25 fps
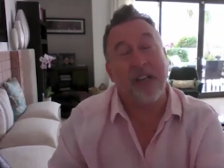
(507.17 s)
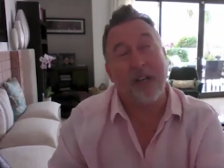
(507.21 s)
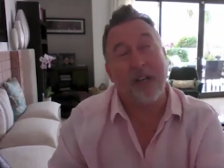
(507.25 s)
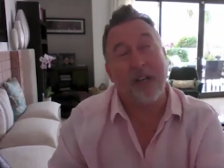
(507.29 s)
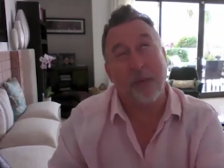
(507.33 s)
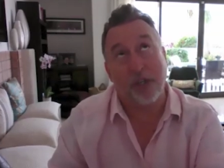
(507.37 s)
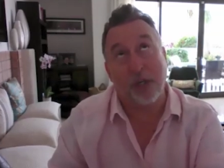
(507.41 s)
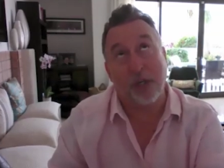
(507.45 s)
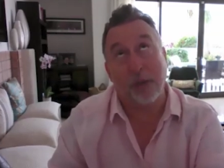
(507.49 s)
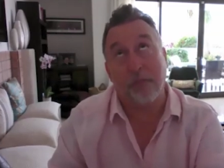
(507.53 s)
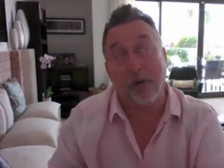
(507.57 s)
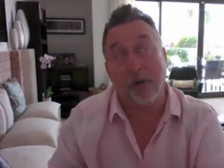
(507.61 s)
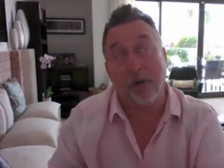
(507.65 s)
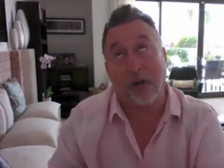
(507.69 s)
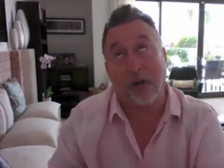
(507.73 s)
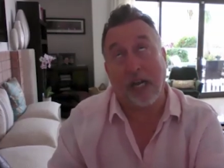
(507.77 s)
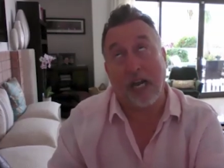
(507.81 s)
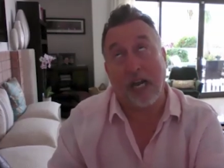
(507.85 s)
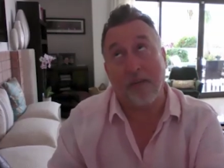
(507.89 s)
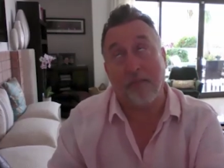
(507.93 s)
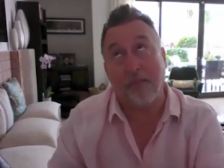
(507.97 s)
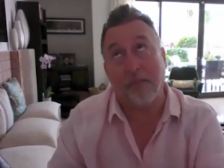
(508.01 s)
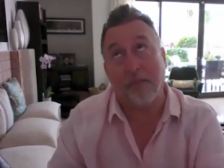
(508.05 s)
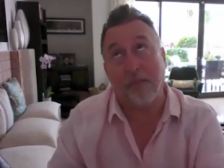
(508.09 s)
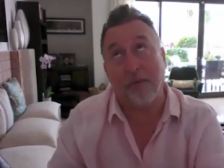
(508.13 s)
we should be
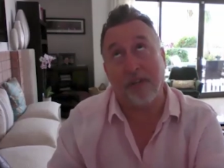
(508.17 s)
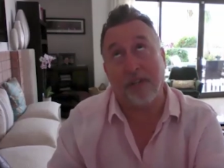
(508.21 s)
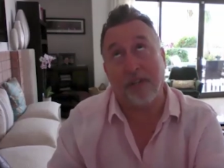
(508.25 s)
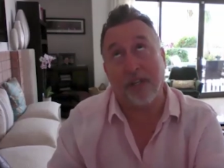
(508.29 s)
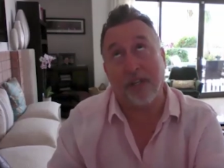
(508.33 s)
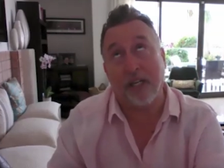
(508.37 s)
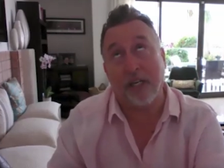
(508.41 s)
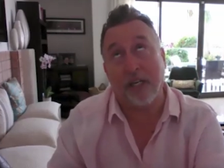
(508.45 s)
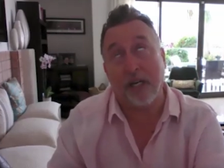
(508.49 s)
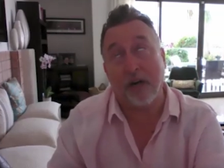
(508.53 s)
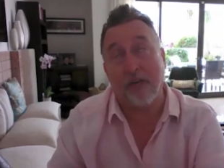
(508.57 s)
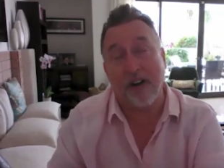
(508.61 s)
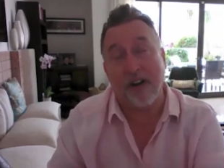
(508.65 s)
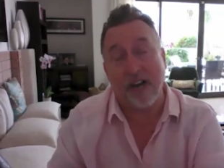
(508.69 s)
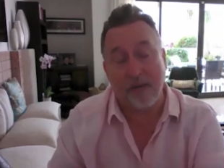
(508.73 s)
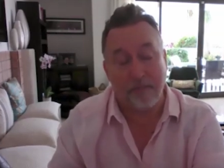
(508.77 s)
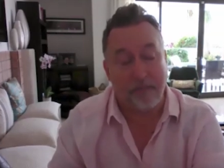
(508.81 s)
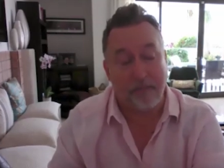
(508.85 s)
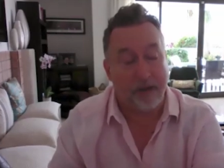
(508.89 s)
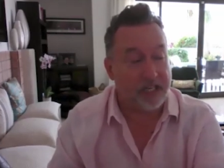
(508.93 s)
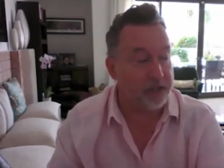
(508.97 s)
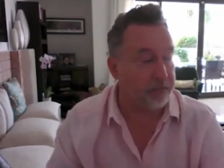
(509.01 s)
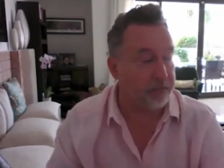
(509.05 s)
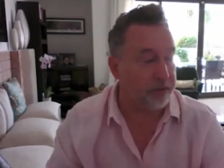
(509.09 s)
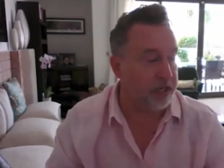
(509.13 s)
okay with the nil rate
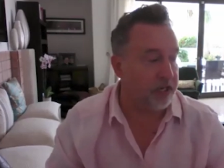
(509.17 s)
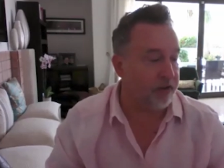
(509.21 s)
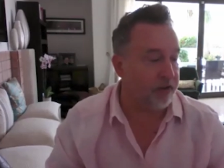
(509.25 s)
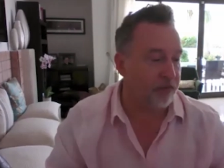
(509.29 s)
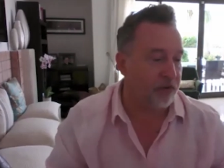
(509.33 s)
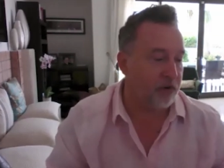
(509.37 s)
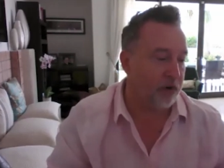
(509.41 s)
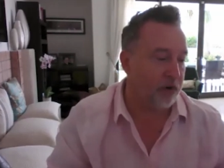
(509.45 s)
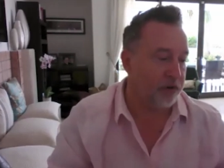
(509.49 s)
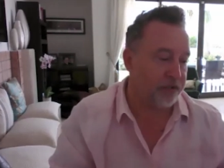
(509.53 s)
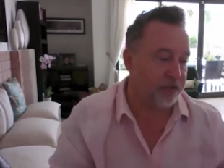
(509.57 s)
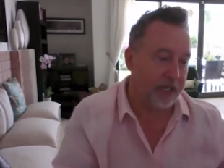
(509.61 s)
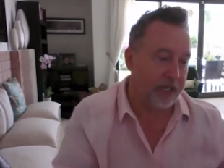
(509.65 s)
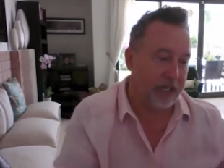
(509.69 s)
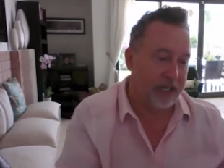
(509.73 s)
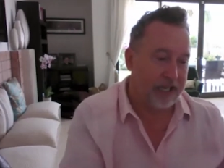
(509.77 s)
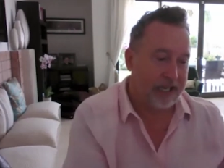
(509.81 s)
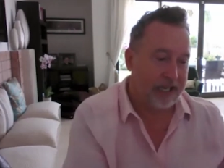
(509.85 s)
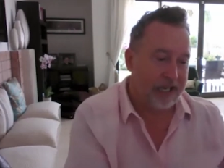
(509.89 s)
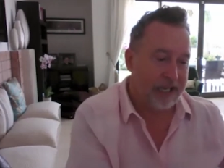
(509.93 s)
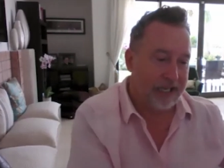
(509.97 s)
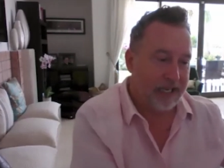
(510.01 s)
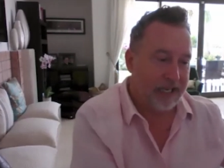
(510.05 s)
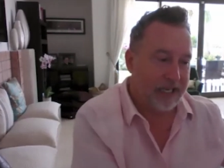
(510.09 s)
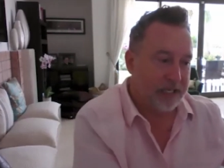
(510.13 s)
band. But of course,
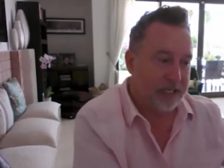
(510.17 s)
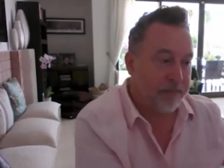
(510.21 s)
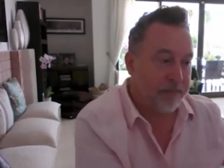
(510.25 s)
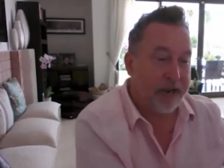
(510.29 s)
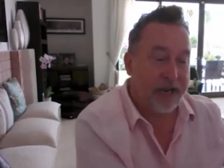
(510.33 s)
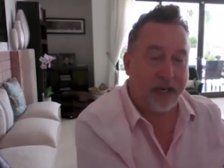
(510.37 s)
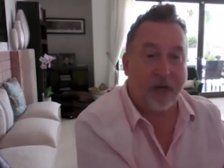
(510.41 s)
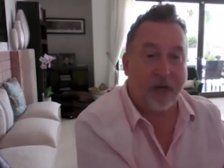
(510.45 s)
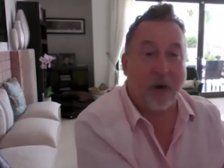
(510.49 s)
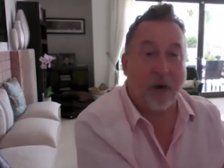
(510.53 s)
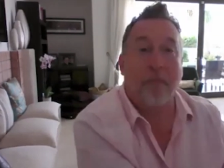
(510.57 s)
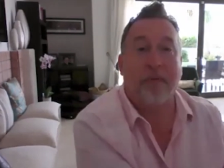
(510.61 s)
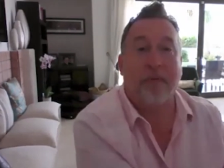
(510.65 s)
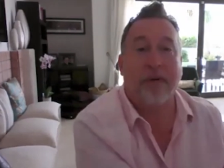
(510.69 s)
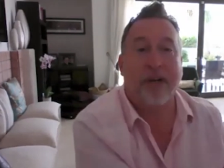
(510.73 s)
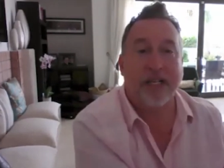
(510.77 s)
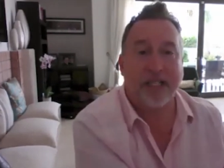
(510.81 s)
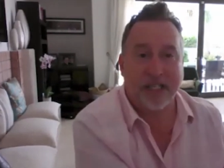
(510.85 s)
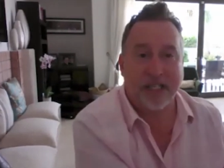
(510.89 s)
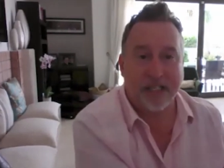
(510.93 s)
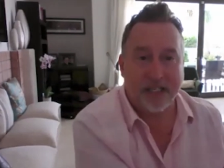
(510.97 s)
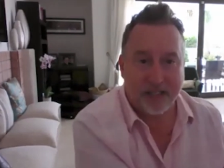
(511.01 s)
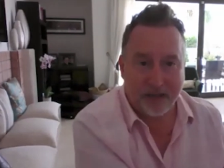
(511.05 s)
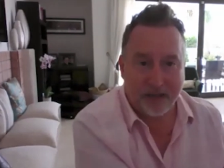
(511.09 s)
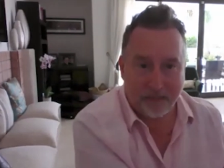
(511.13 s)
his main company
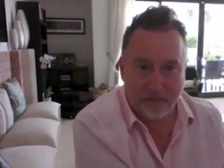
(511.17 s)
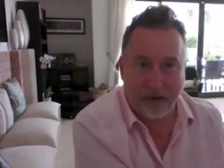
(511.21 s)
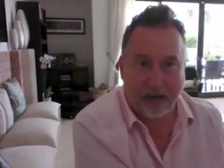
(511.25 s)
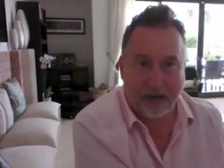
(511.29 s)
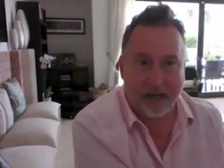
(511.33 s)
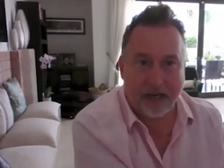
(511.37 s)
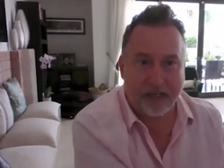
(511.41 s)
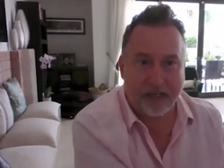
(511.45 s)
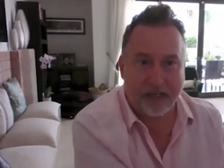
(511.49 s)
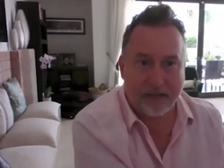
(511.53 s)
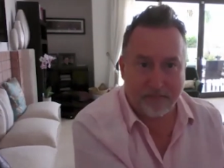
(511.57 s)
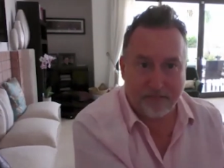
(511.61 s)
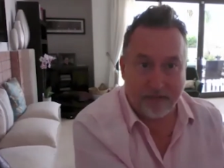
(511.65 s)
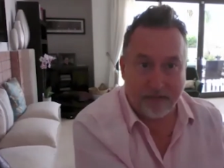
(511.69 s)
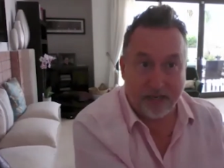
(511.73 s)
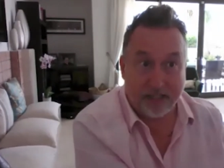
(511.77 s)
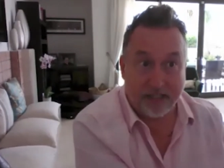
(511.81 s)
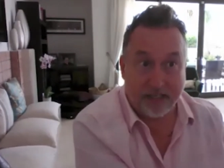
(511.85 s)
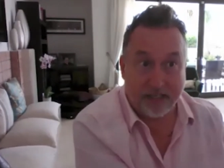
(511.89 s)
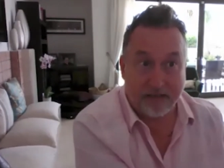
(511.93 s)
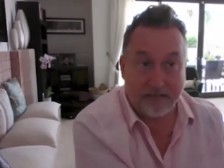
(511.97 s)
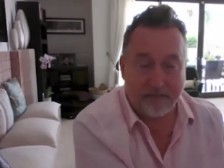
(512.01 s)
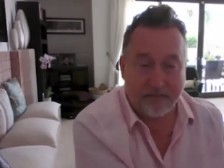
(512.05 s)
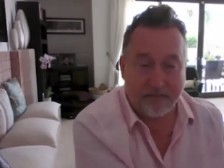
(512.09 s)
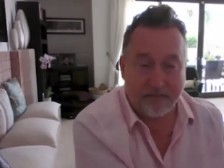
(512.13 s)
is in, in is
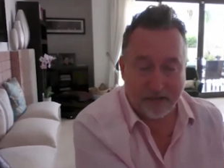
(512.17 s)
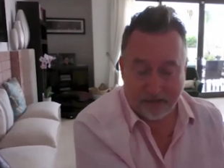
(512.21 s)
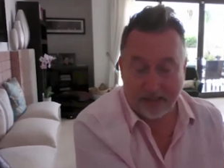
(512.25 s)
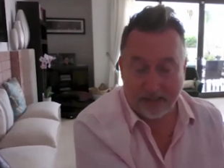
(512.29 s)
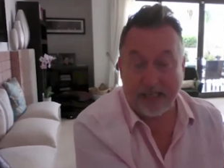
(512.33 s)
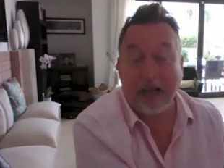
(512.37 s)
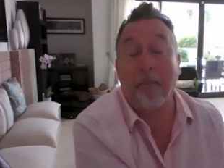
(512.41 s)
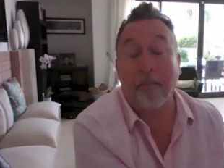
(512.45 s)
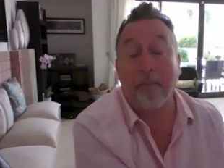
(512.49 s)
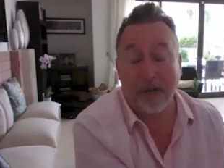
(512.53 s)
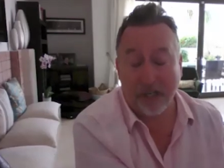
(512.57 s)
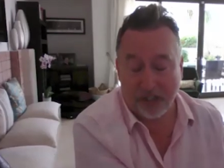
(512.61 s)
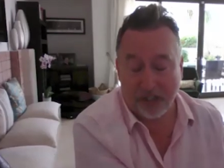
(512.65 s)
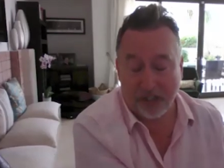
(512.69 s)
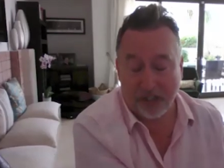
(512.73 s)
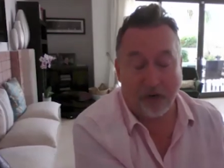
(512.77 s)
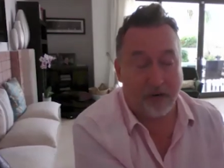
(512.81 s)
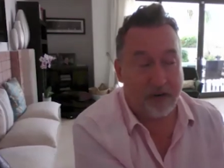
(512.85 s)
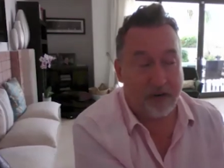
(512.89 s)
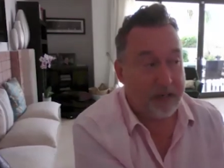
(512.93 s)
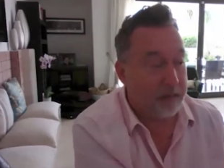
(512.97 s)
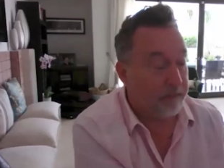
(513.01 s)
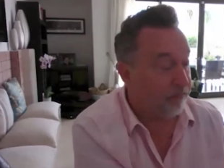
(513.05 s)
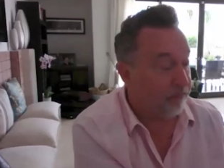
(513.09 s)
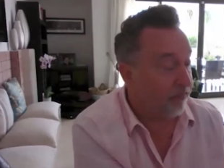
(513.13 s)
in Zambia,
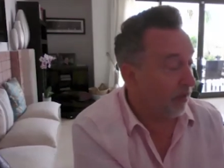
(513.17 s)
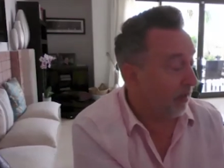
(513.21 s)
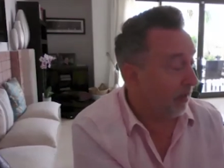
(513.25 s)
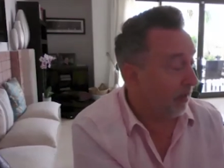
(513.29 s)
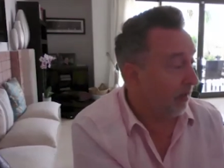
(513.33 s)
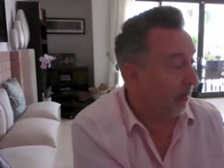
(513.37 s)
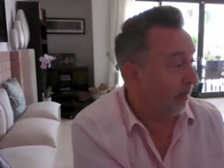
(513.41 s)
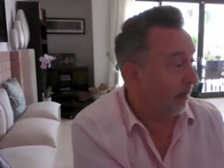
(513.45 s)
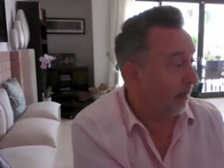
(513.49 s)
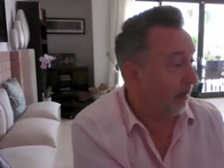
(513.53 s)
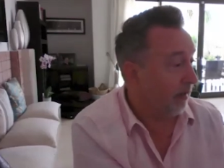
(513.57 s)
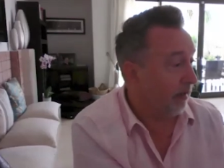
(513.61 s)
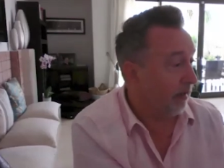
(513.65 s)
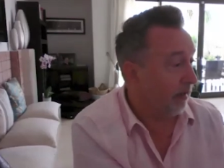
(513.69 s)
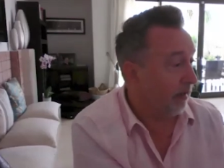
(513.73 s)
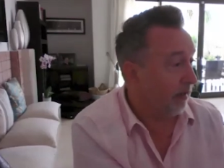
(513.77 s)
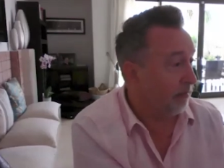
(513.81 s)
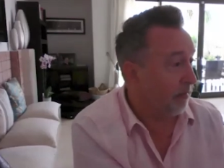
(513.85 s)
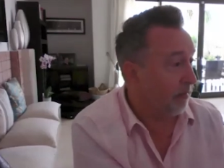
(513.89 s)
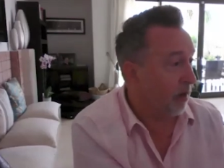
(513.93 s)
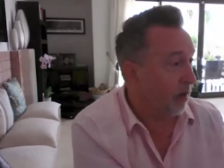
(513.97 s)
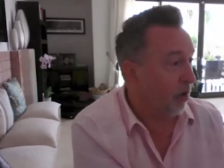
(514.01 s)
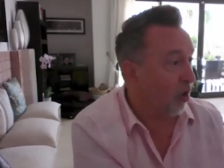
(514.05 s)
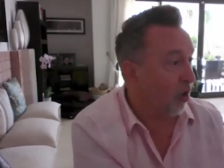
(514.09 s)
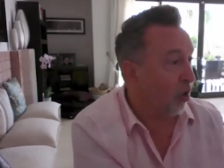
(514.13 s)
sorry, um,
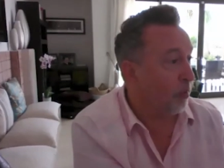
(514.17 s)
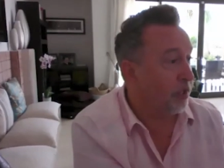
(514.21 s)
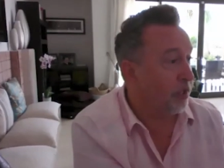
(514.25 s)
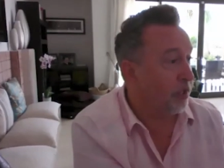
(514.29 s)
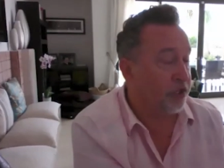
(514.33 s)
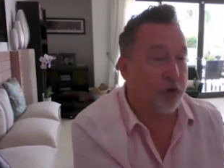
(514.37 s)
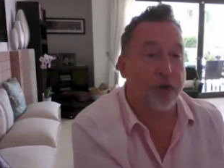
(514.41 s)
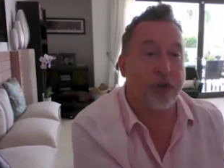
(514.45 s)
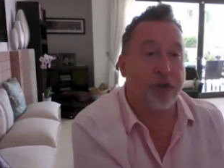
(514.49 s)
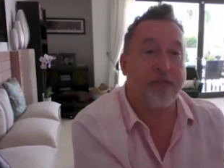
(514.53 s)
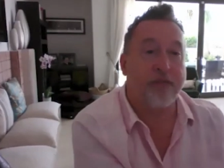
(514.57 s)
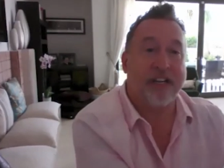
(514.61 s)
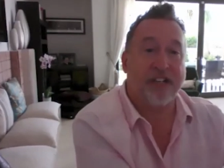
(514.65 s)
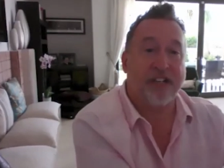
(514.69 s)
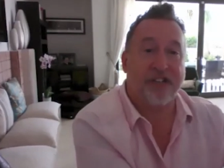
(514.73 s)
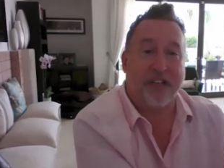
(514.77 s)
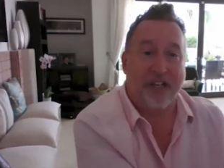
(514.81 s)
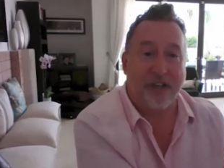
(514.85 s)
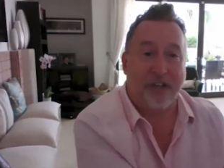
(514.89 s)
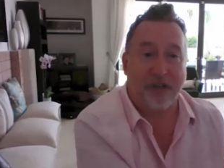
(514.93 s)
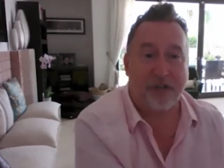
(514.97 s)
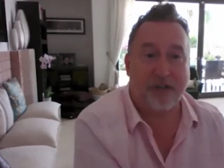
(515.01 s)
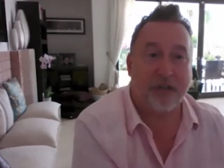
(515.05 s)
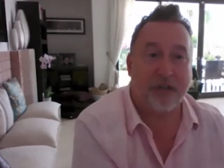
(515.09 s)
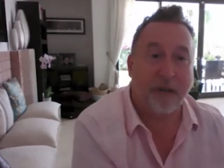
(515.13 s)
along with his other
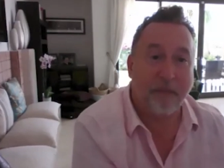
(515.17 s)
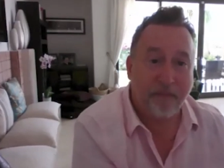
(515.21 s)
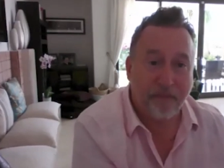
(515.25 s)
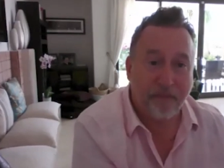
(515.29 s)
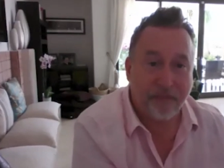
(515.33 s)
assets.